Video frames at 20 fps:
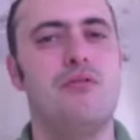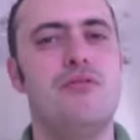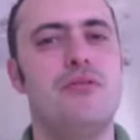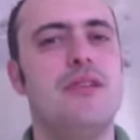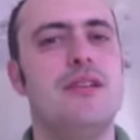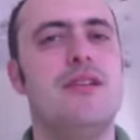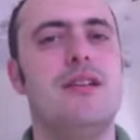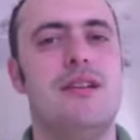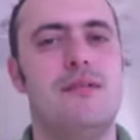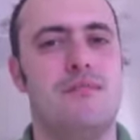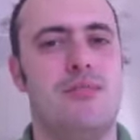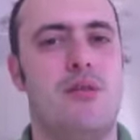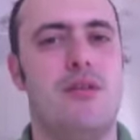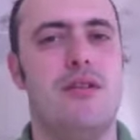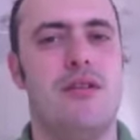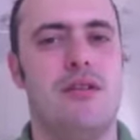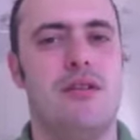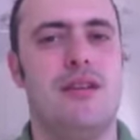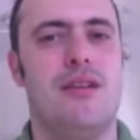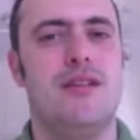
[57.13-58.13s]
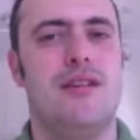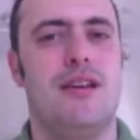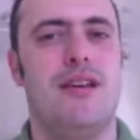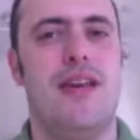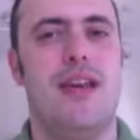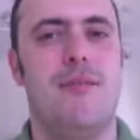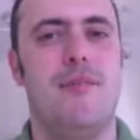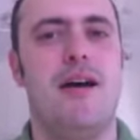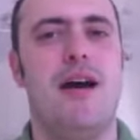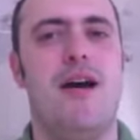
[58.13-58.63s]
really important thing that
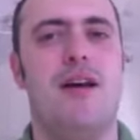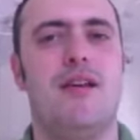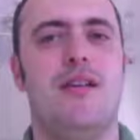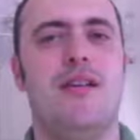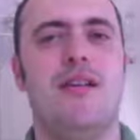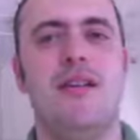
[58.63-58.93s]
came out